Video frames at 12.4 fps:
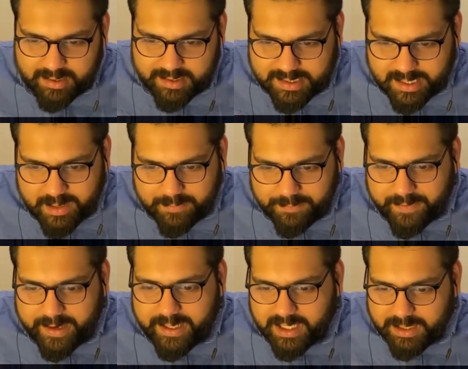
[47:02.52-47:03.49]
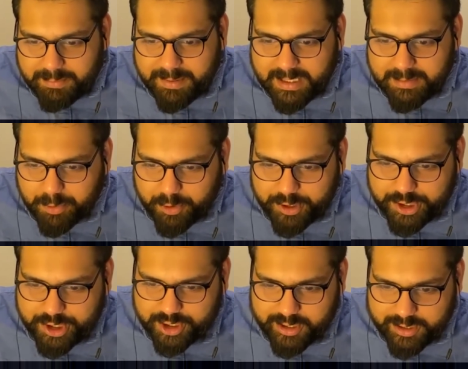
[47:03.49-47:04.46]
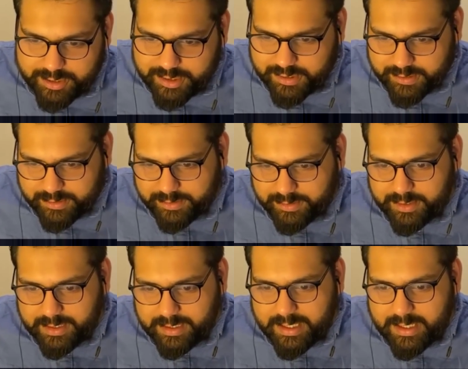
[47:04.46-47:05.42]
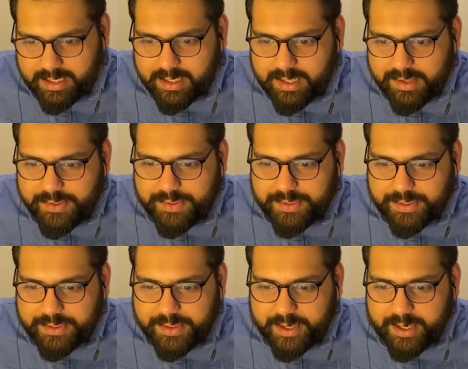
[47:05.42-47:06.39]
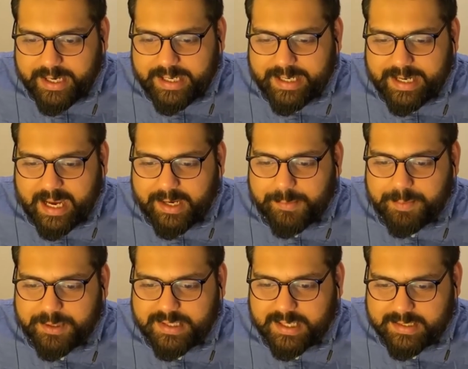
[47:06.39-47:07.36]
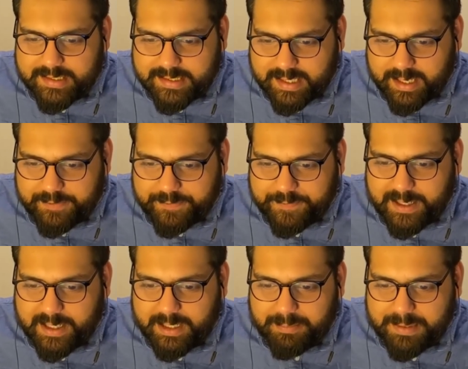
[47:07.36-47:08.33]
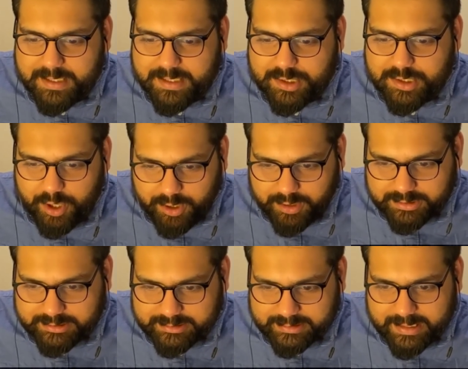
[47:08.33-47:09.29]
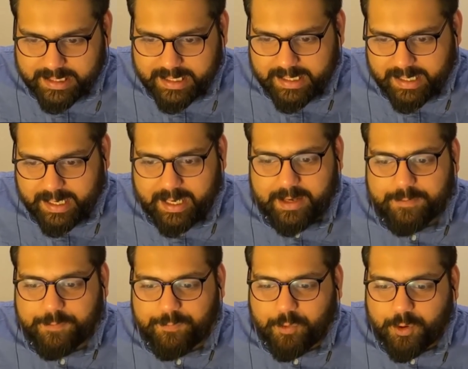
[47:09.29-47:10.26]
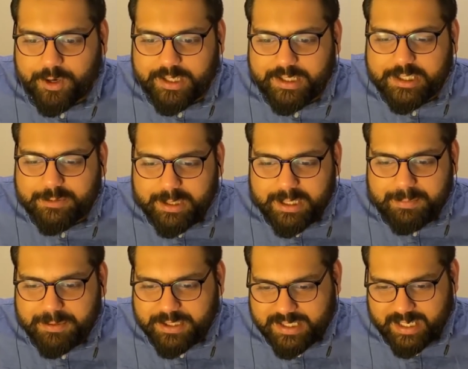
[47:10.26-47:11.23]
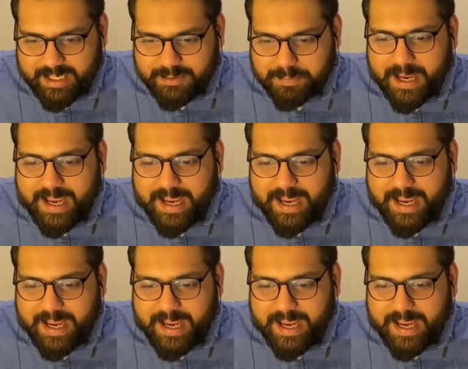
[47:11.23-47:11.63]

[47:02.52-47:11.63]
say friendly B-boy shirts. 39% say friendly B socks. And 43% by